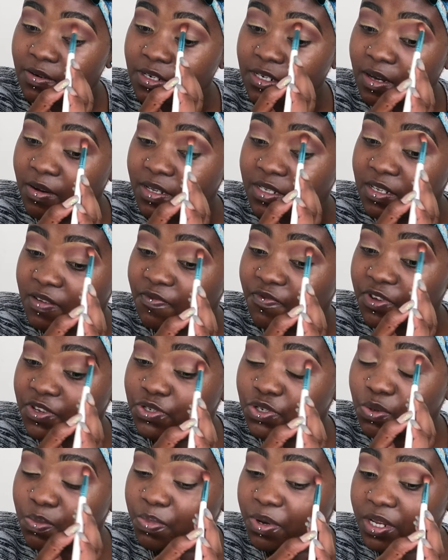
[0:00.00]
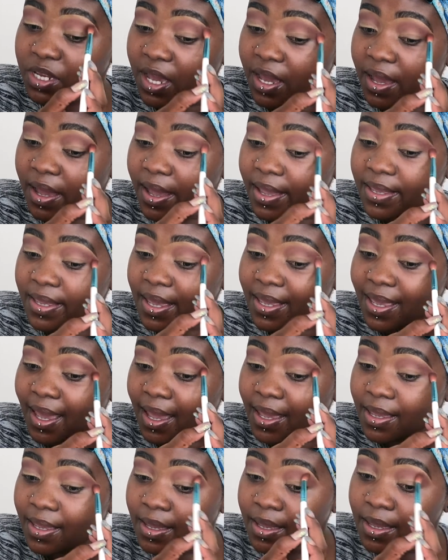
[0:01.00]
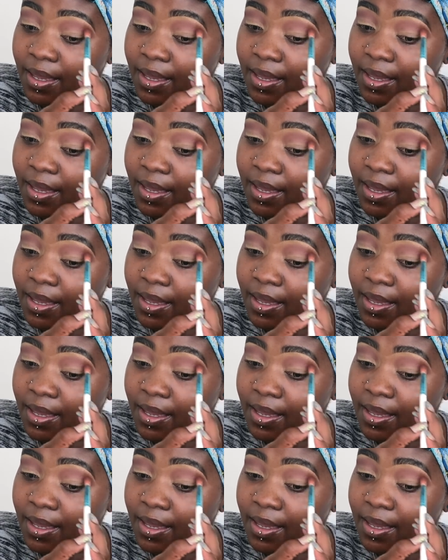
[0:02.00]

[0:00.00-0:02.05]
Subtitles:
when I was in winter, but ay.